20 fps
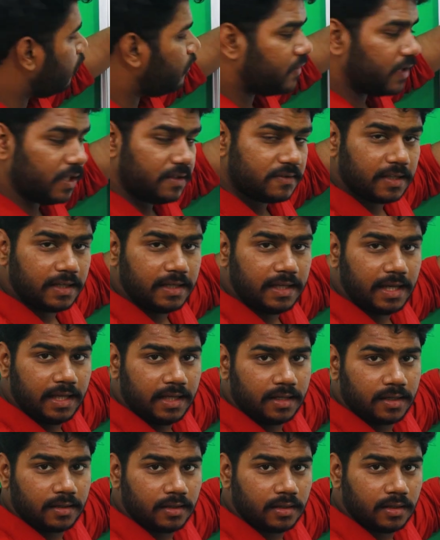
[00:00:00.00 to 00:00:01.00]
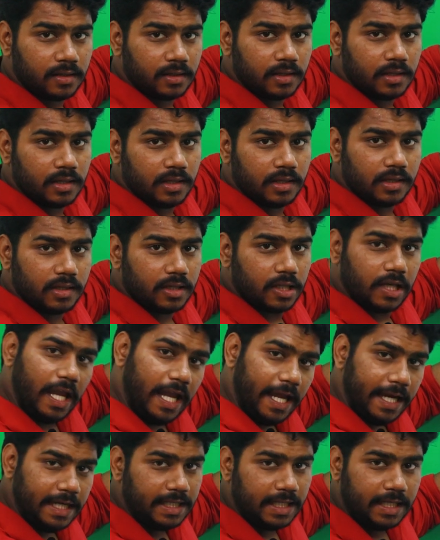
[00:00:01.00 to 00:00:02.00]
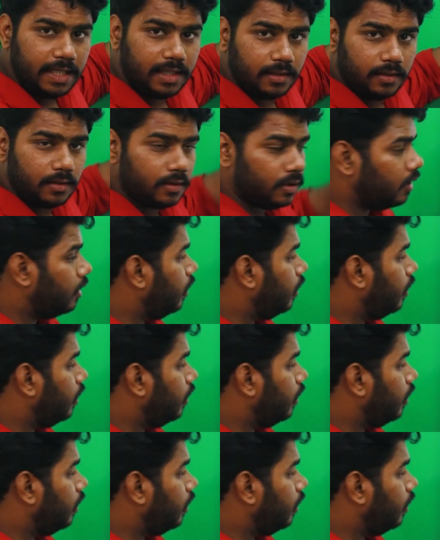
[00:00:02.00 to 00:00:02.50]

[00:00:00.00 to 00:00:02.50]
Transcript: of 6 and 9? 18.